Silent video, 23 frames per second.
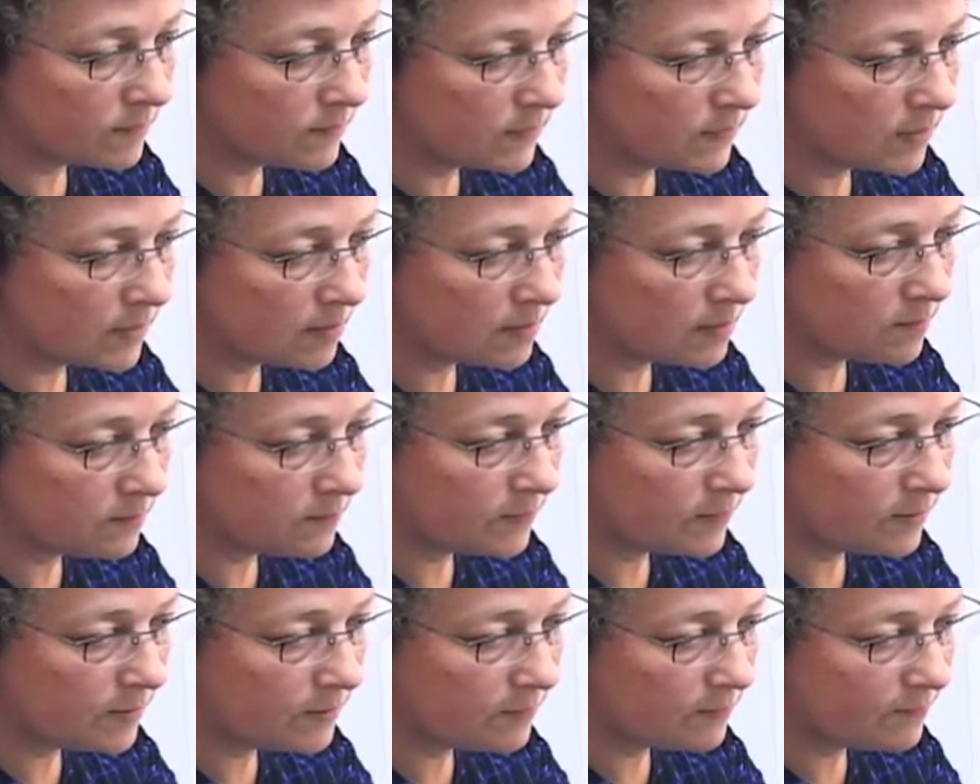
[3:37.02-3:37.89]
I can
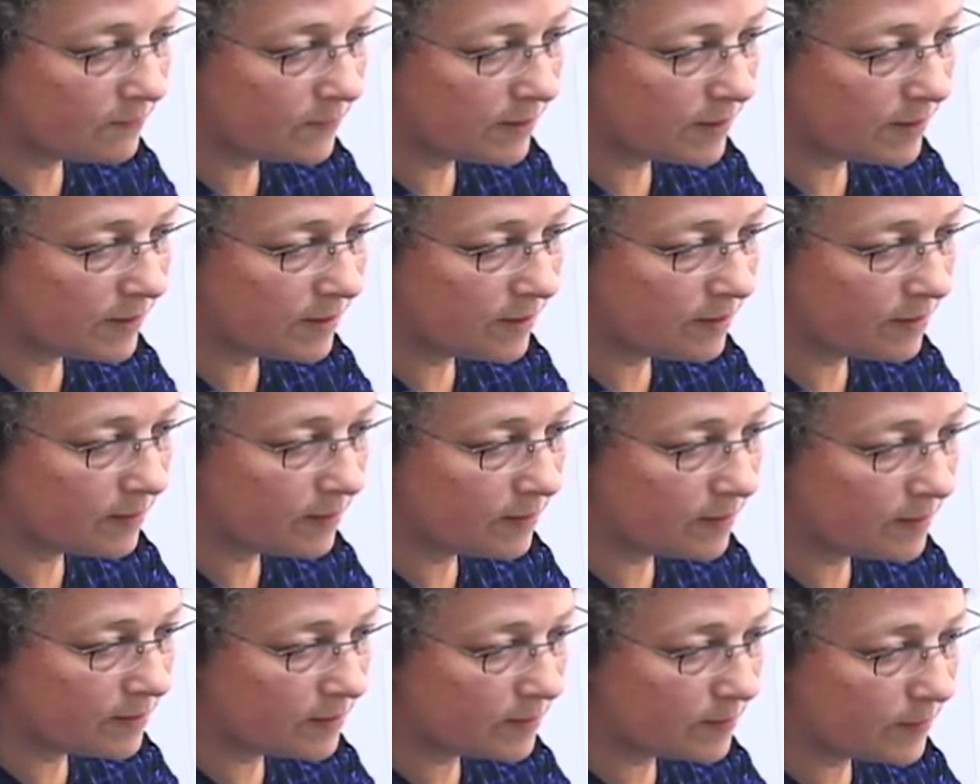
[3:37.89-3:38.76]
feel it fighting
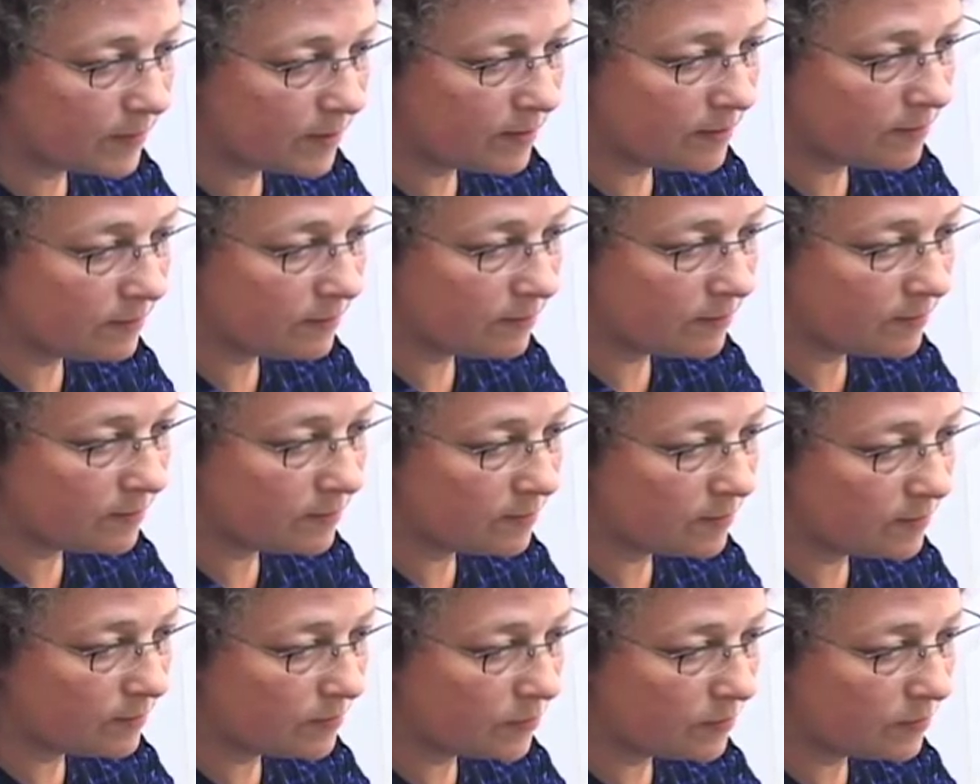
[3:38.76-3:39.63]
against me, that
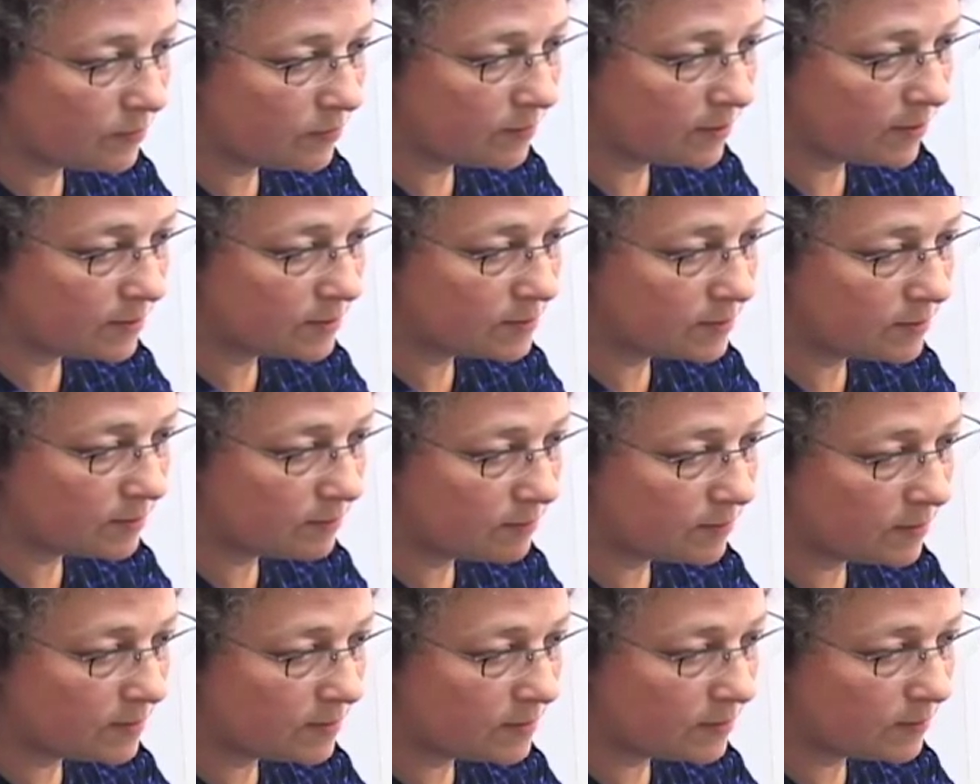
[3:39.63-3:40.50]
the bone actually
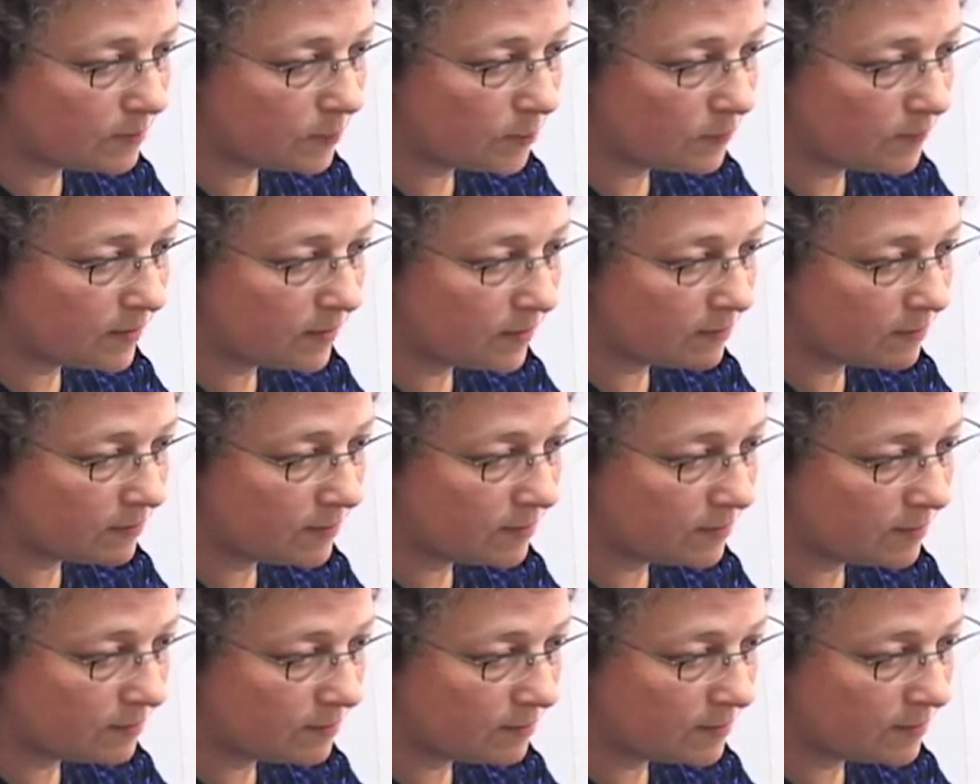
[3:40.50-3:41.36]
wants to move out
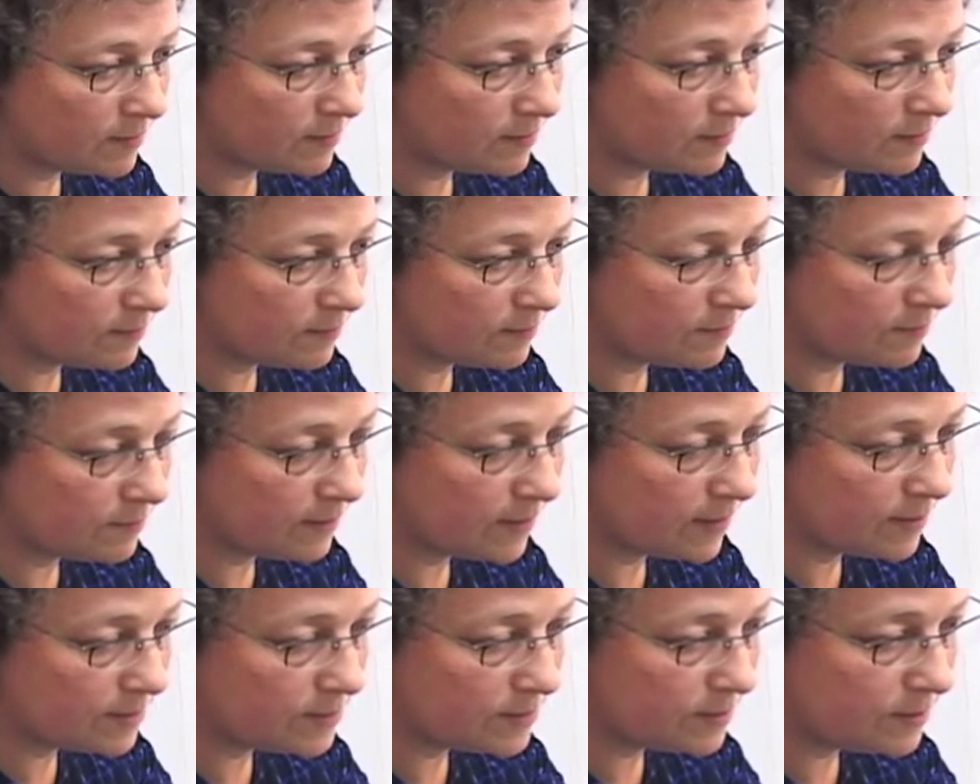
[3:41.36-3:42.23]
into
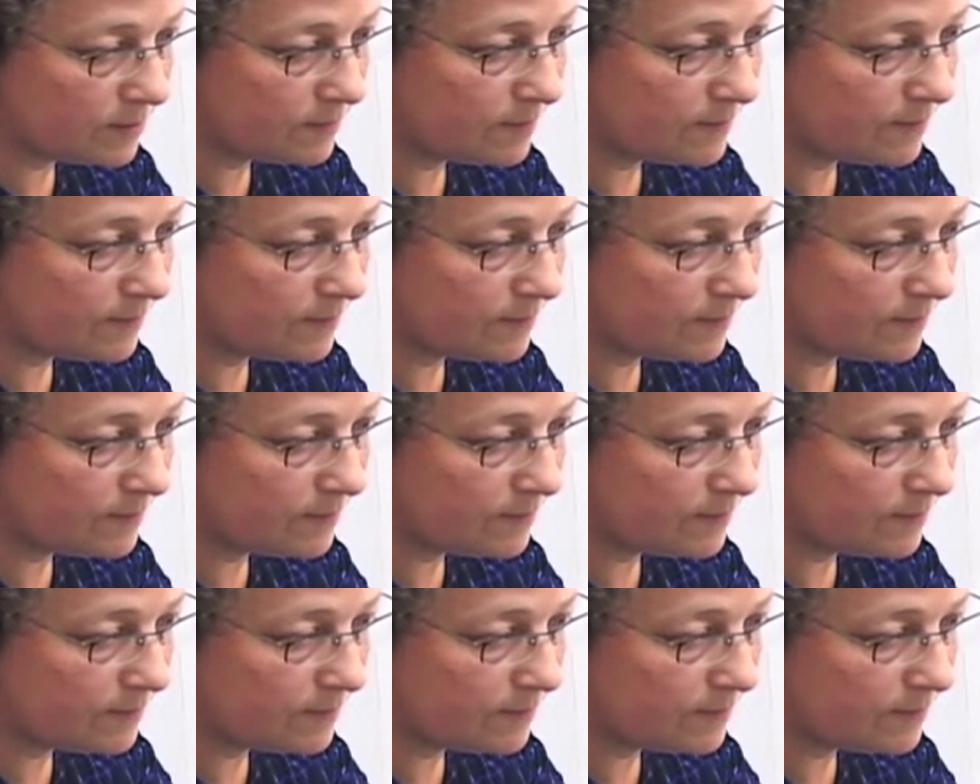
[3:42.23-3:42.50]
flexion.